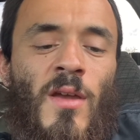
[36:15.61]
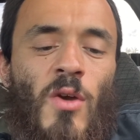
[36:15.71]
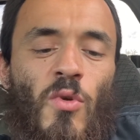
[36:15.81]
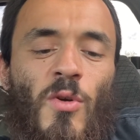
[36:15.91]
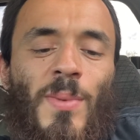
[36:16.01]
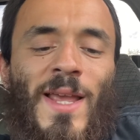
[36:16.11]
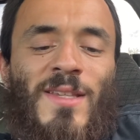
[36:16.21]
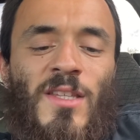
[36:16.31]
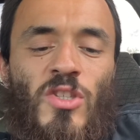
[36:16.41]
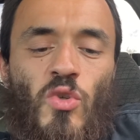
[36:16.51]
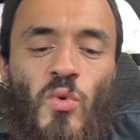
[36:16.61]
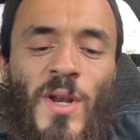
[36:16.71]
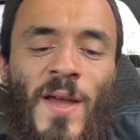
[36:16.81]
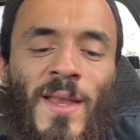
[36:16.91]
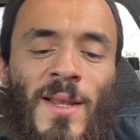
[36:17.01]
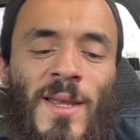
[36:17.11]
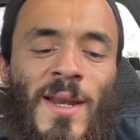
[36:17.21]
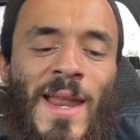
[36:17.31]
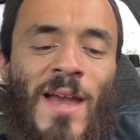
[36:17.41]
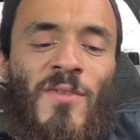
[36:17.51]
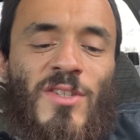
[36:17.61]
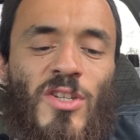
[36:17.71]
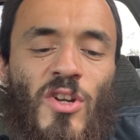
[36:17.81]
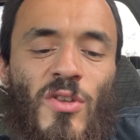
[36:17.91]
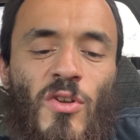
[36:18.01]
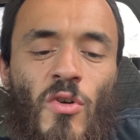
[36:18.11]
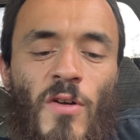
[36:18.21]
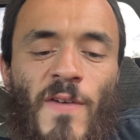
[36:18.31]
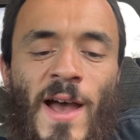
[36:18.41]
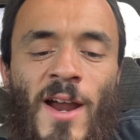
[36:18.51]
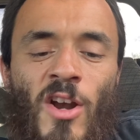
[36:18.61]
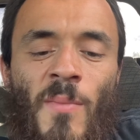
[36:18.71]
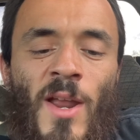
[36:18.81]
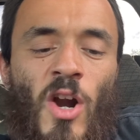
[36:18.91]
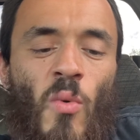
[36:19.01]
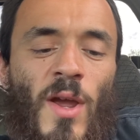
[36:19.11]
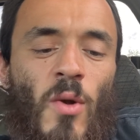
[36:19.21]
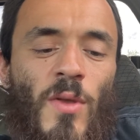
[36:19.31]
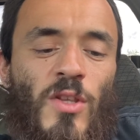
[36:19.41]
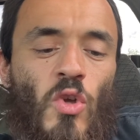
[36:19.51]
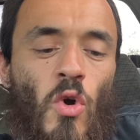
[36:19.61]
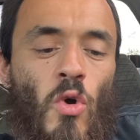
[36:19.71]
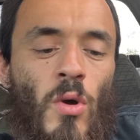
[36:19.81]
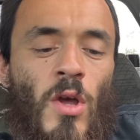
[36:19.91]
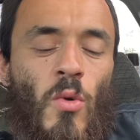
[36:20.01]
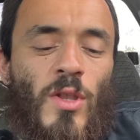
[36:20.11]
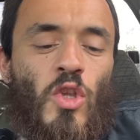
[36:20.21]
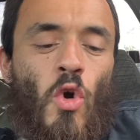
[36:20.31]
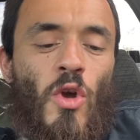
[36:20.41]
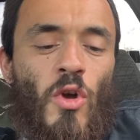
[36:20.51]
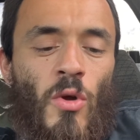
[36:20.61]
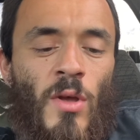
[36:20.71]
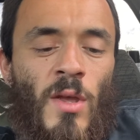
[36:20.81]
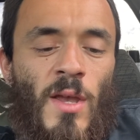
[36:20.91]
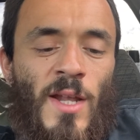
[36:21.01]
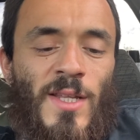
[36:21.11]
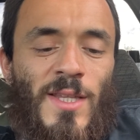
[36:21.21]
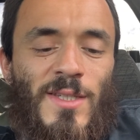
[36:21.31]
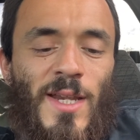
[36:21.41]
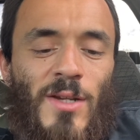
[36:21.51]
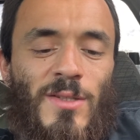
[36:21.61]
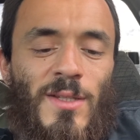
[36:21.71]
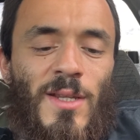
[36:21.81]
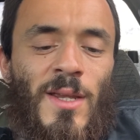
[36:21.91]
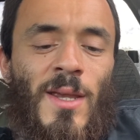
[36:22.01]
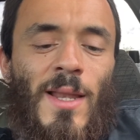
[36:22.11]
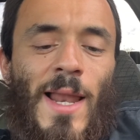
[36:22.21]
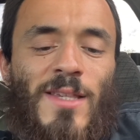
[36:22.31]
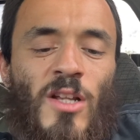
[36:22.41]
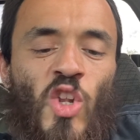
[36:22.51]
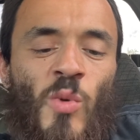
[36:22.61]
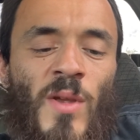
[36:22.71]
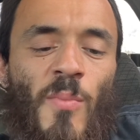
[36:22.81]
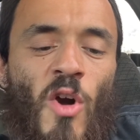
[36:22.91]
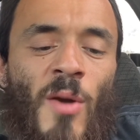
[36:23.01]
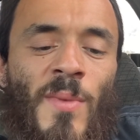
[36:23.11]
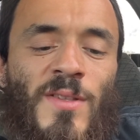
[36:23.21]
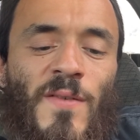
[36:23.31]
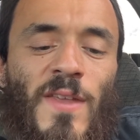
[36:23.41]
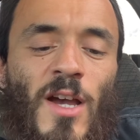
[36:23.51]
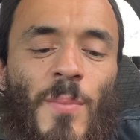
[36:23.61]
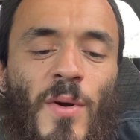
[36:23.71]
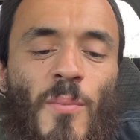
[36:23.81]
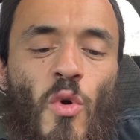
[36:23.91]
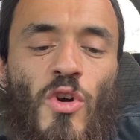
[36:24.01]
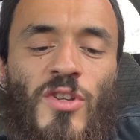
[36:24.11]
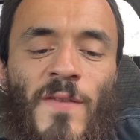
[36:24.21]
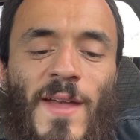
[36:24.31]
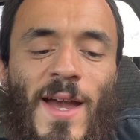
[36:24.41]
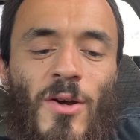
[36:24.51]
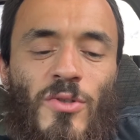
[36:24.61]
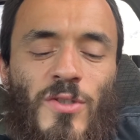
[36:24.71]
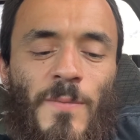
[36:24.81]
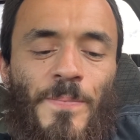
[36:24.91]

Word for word: We replaced and screwed down the lid, and having secured the door of iron, made our way with toil, with toil into the scarcely less gloomy apartments of the upper portion of the house.